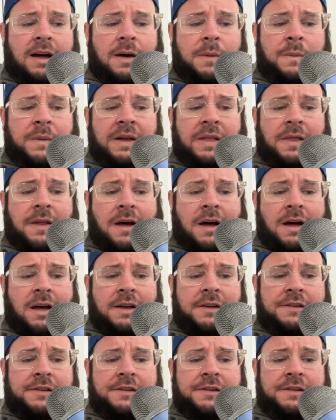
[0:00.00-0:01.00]
We
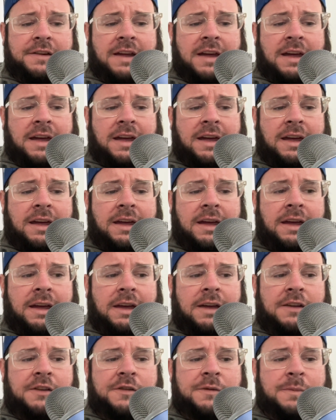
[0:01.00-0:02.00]
lost
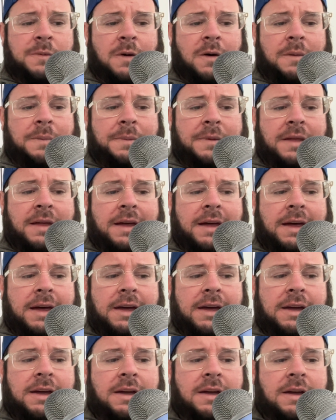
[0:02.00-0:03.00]
a small
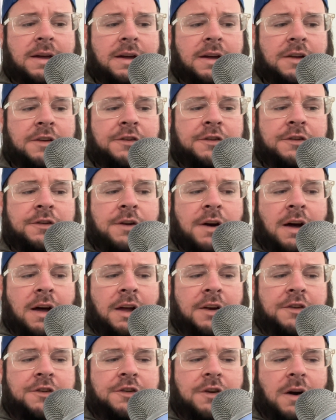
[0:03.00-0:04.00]
play
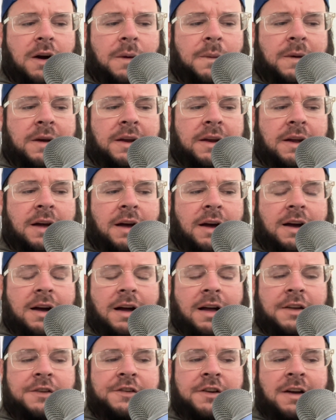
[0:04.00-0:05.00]
on Jarwin
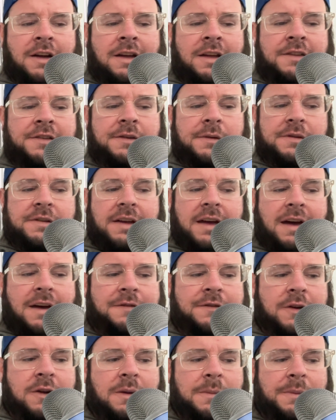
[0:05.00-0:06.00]
Ankajaz. It was a
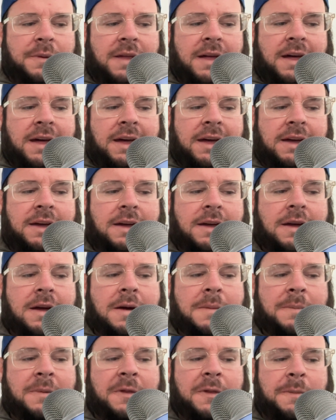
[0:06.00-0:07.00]
half-unit play.
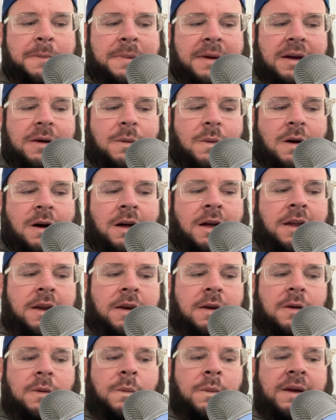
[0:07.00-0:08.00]
But the big
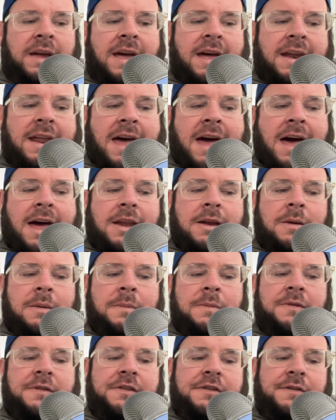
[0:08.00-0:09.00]
one, we had
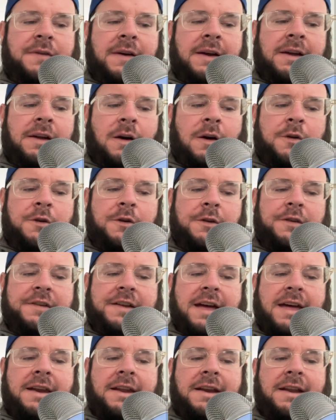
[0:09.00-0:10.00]
Adams fight under
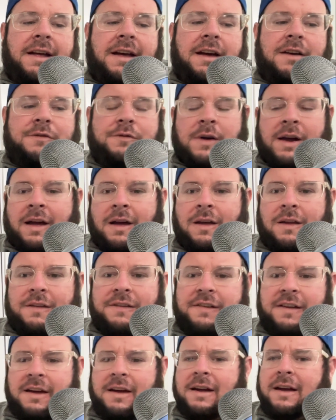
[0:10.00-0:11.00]
10.5
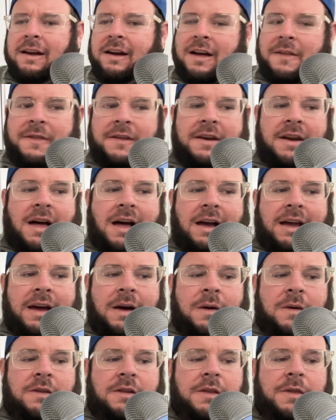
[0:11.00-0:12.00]
rounds. Got the
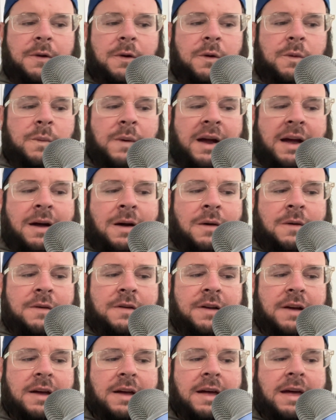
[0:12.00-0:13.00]
knockout in the 3rd
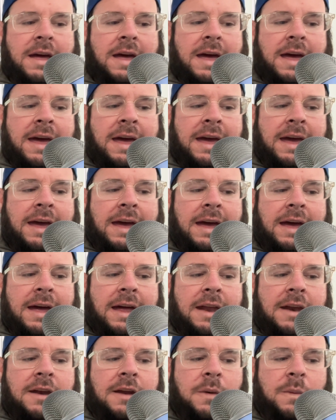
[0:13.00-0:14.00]
round.
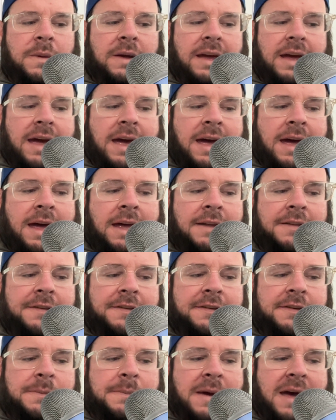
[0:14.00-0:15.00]
And we had
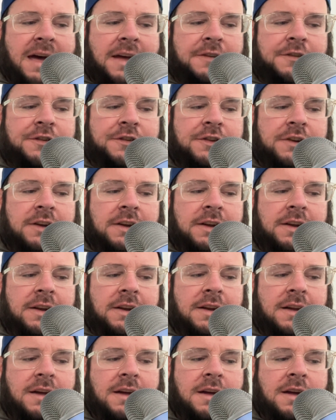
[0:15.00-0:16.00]

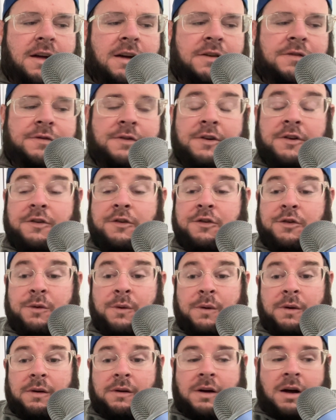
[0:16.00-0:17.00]
Sebastian
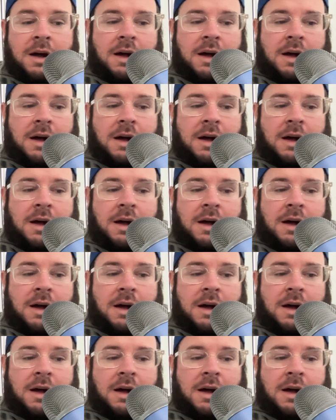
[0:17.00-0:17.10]
Funduro